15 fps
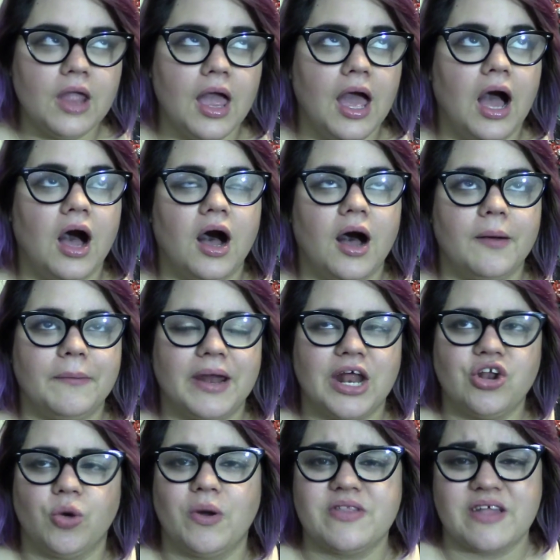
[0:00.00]
And I
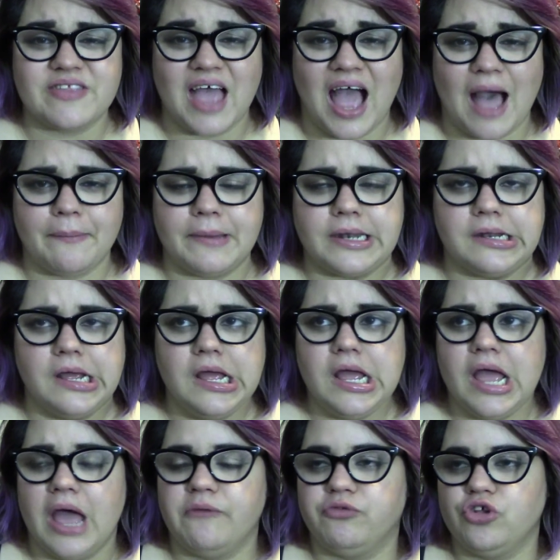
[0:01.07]
don't want that to happen.
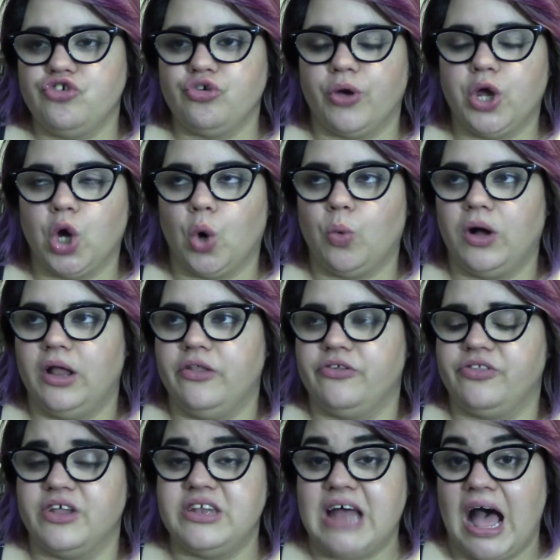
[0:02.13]
And for the Joico
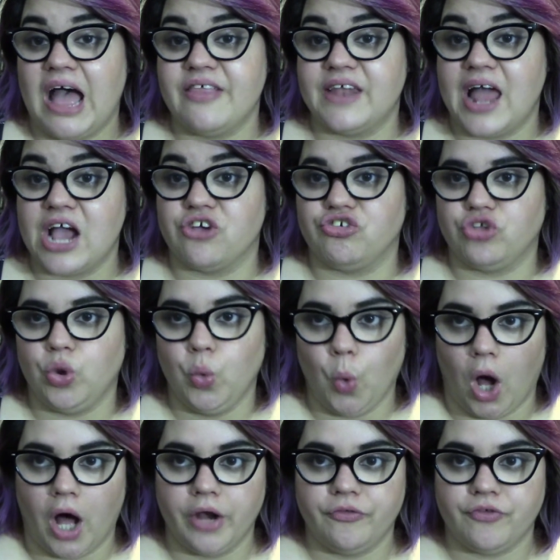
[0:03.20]
ones, the dye that I actually
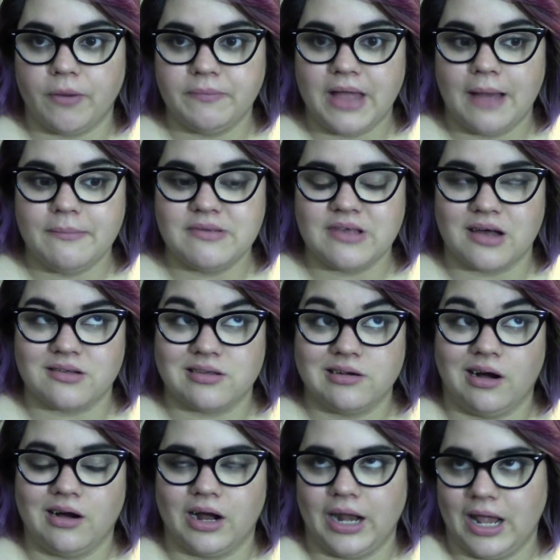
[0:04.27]
want from them is out of
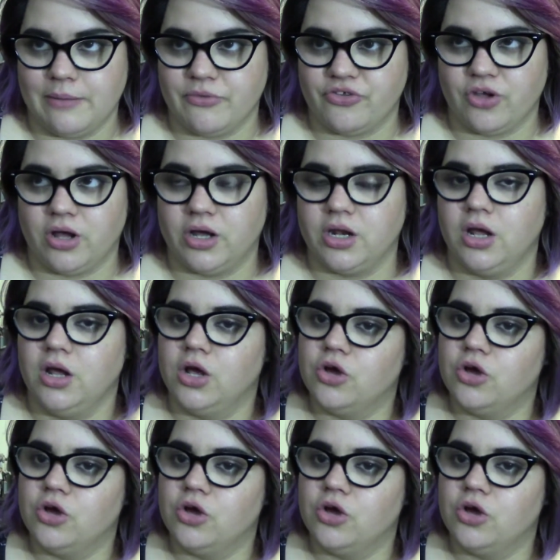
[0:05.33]
stock on Amazon.